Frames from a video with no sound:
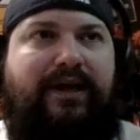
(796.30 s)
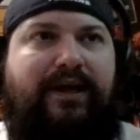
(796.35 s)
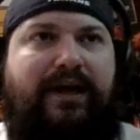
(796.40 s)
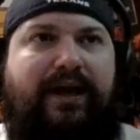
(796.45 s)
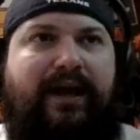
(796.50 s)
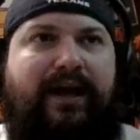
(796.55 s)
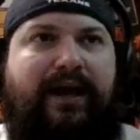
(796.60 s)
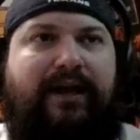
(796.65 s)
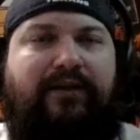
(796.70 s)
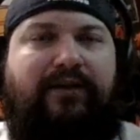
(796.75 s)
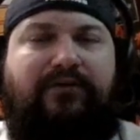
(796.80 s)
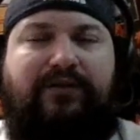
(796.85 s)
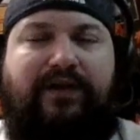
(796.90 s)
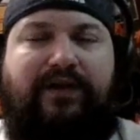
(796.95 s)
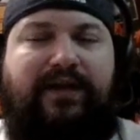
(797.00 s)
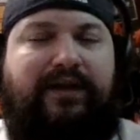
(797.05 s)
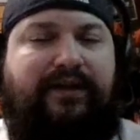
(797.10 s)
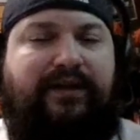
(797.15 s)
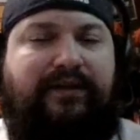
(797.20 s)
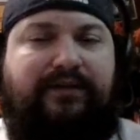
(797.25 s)
I don't
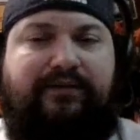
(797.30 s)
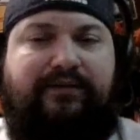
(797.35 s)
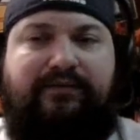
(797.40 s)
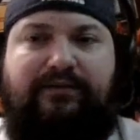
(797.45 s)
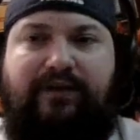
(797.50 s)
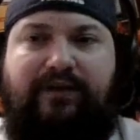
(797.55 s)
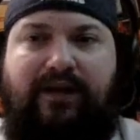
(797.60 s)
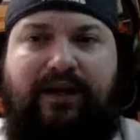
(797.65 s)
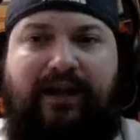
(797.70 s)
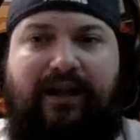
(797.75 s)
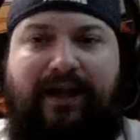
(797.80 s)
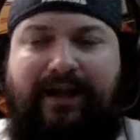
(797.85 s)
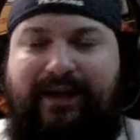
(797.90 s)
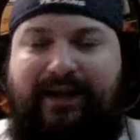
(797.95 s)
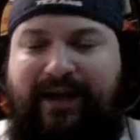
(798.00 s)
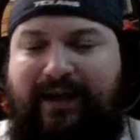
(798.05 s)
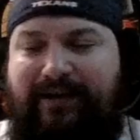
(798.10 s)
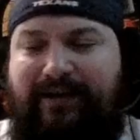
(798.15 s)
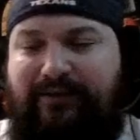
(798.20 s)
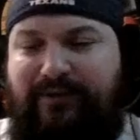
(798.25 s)
get it.
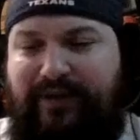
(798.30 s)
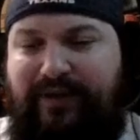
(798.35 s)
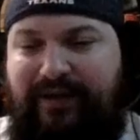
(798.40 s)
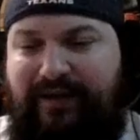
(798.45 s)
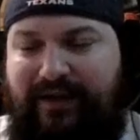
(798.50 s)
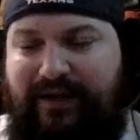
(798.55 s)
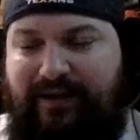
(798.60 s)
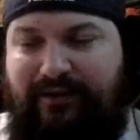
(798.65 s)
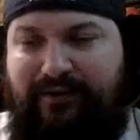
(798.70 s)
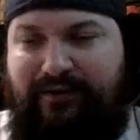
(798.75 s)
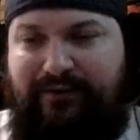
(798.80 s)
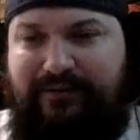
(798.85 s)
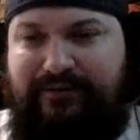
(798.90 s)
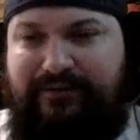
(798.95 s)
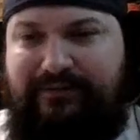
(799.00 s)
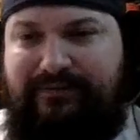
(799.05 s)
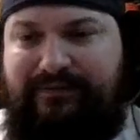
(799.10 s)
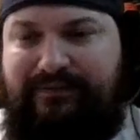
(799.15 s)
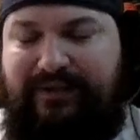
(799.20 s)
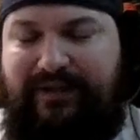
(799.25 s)
Like I don't get how
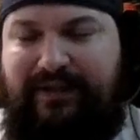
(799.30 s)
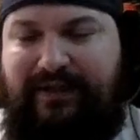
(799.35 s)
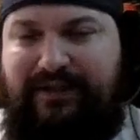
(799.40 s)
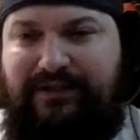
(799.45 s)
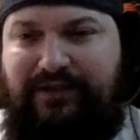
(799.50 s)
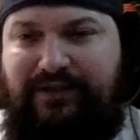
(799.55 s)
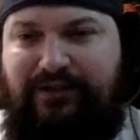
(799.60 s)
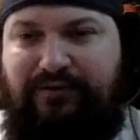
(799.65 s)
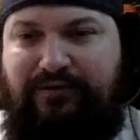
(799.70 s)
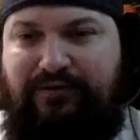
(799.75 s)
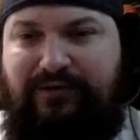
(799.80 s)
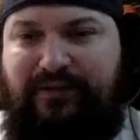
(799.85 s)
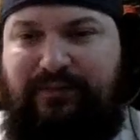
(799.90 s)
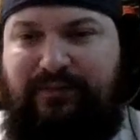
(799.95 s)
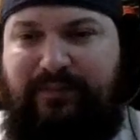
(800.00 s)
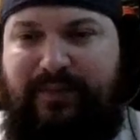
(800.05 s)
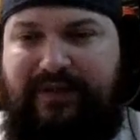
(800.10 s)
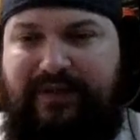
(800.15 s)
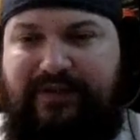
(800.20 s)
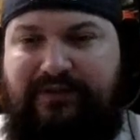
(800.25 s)
they continue to
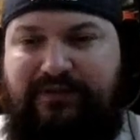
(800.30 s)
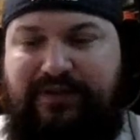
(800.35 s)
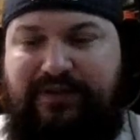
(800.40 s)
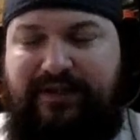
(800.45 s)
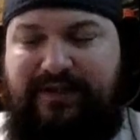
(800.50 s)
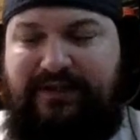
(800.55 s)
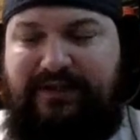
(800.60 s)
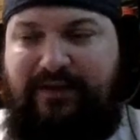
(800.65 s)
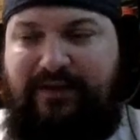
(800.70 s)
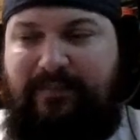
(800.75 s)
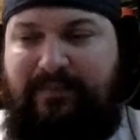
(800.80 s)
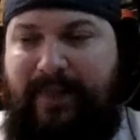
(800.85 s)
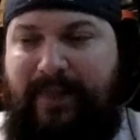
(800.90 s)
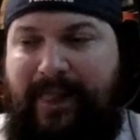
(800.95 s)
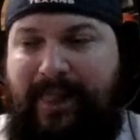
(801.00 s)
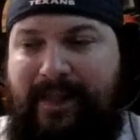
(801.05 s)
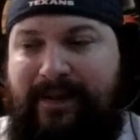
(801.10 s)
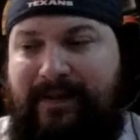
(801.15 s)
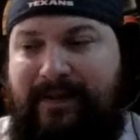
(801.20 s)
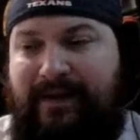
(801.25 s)
mess those things up.
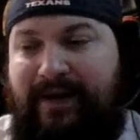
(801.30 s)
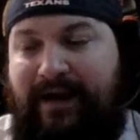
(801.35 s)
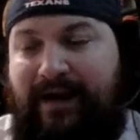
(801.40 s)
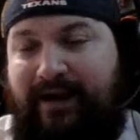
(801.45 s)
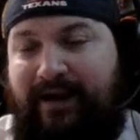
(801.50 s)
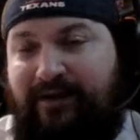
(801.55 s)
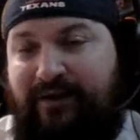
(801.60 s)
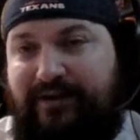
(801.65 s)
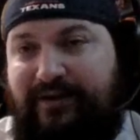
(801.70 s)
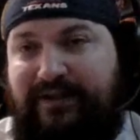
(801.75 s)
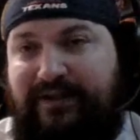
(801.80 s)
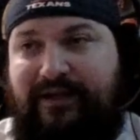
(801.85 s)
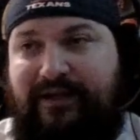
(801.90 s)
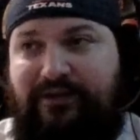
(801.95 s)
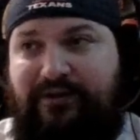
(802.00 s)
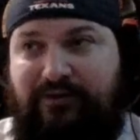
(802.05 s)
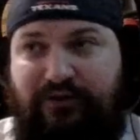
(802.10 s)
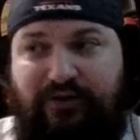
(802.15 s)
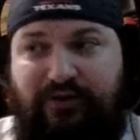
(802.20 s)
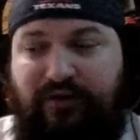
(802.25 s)
I understand
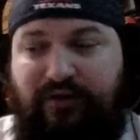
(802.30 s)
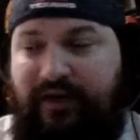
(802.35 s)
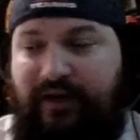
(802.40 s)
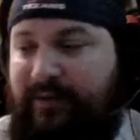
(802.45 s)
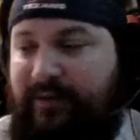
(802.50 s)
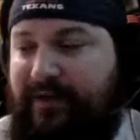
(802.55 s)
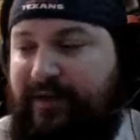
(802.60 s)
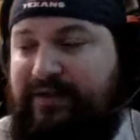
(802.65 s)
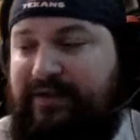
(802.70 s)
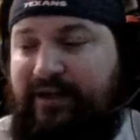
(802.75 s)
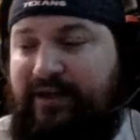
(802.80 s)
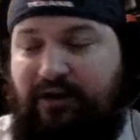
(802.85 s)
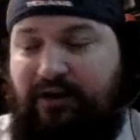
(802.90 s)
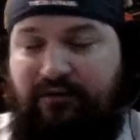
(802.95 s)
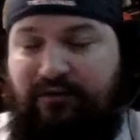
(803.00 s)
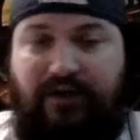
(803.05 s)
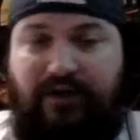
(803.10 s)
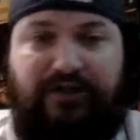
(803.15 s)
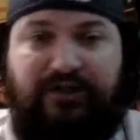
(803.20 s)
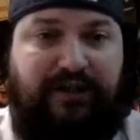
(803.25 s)
to a degree because they are
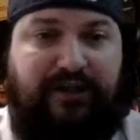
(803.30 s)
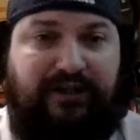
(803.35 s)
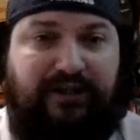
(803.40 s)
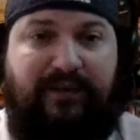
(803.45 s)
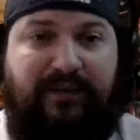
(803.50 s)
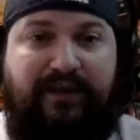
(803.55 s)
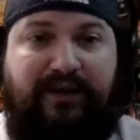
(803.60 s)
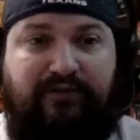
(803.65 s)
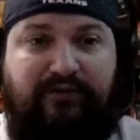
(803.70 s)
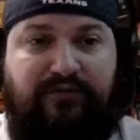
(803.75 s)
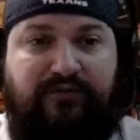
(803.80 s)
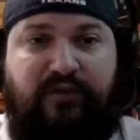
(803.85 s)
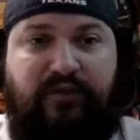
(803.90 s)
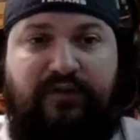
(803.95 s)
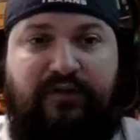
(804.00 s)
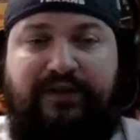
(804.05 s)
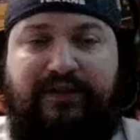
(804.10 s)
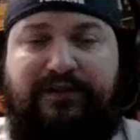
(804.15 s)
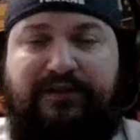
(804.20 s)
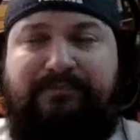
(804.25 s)
rushing to make those
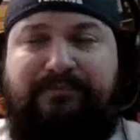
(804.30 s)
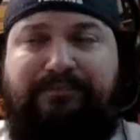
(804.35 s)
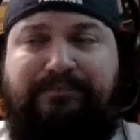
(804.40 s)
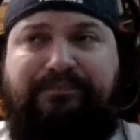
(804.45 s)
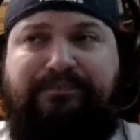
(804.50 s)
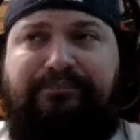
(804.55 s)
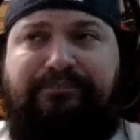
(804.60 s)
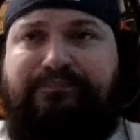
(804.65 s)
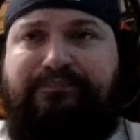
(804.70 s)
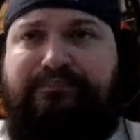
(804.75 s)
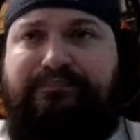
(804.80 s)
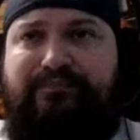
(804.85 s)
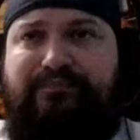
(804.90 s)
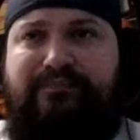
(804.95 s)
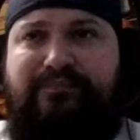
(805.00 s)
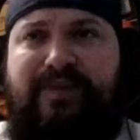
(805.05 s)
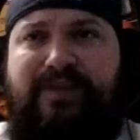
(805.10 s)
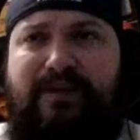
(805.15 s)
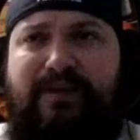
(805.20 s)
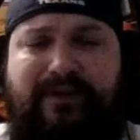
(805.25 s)
movies
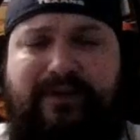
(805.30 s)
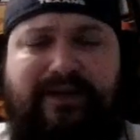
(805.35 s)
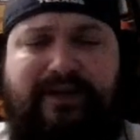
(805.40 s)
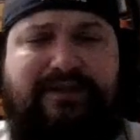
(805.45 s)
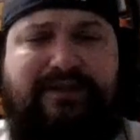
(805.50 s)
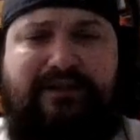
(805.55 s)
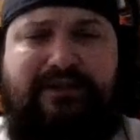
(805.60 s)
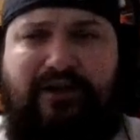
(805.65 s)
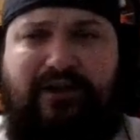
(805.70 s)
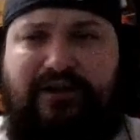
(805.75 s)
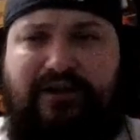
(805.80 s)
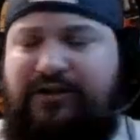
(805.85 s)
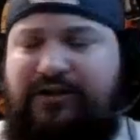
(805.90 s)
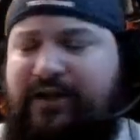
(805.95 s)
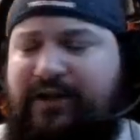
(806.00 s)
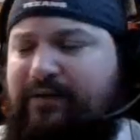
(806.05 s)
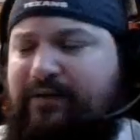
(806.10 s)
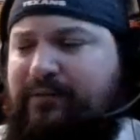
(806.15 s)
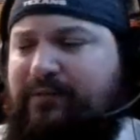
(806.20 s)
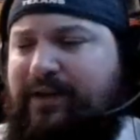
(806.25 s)
because their
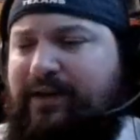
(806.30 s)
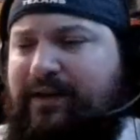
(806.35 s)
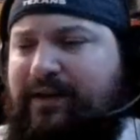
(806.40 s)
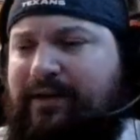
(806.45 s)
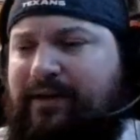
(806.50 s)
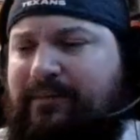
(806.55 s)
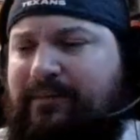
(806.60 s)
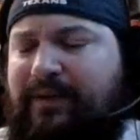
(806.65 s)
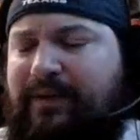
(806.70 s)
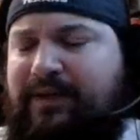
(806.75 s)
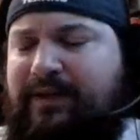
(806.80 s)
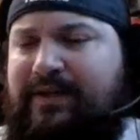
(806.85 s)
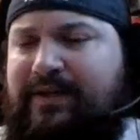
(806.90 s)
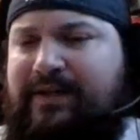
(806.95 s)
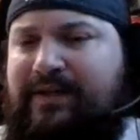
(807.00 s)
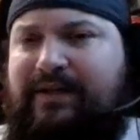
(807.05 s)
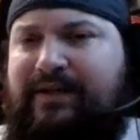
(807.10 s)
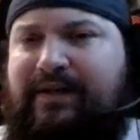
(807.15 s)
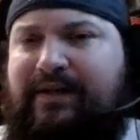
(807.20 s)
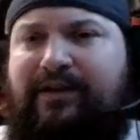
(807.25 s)
contract with
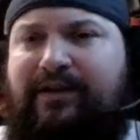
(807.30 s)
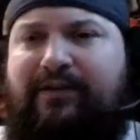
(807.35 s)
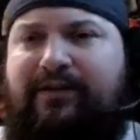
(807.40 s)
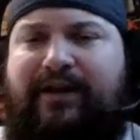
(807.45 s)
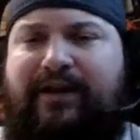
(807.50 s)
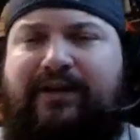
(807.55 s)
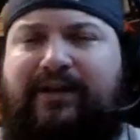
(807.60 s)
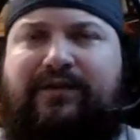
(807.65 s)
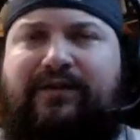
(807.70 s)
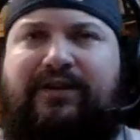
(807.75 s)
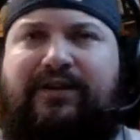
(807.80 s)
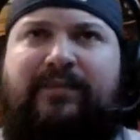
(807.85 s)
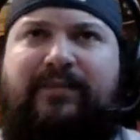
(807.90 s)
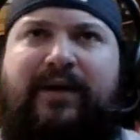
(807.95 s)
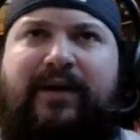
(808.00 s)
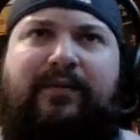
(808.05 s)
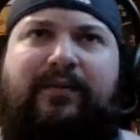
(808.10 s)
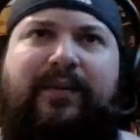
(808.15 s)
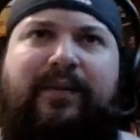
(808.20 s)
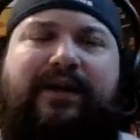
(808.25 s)
the rights for the
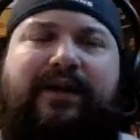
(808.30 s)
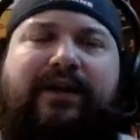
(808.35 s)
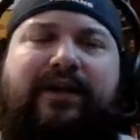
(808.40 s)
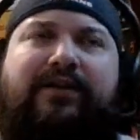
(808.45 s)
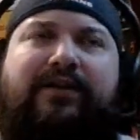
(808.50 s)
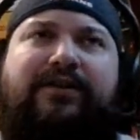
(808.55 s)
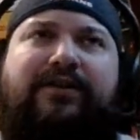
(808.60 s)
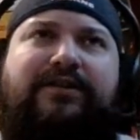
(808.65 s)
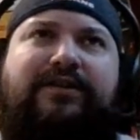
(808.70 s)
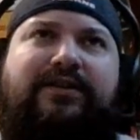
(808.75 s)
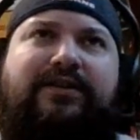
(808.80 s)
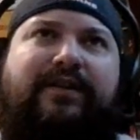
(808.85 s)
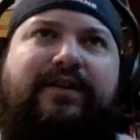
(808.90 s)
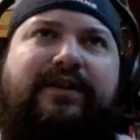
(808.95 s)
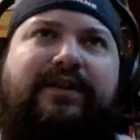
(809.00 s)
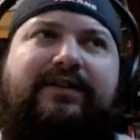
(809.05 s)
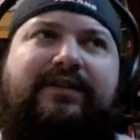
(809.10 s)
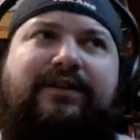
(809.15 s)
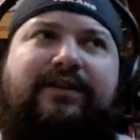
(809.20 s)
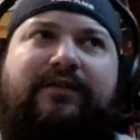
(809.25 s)
Spider-Man characters and all
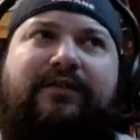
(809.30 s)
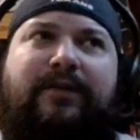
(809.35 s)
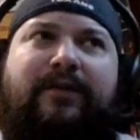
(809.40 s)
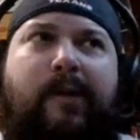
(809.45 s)
that stuff.